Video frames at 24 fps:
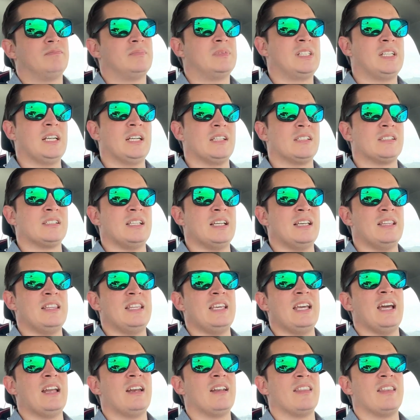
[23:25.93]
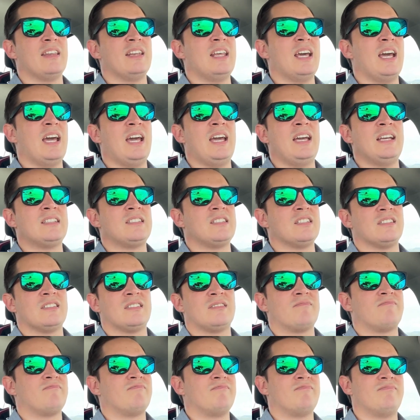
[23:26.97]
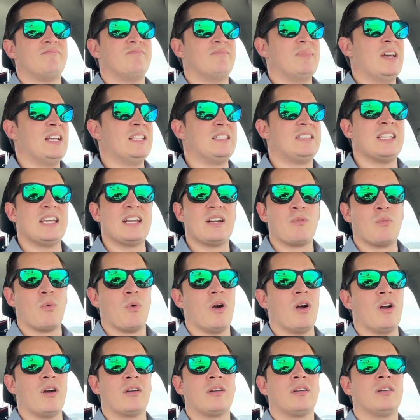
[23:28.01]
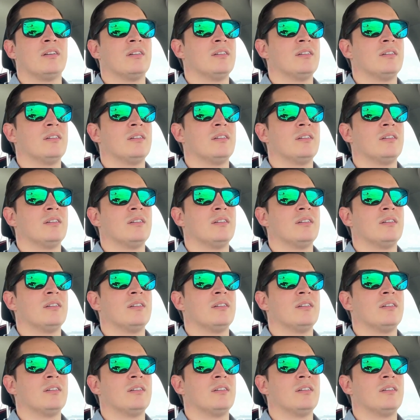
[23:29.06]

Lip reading: because at the end of the day, it didn't work.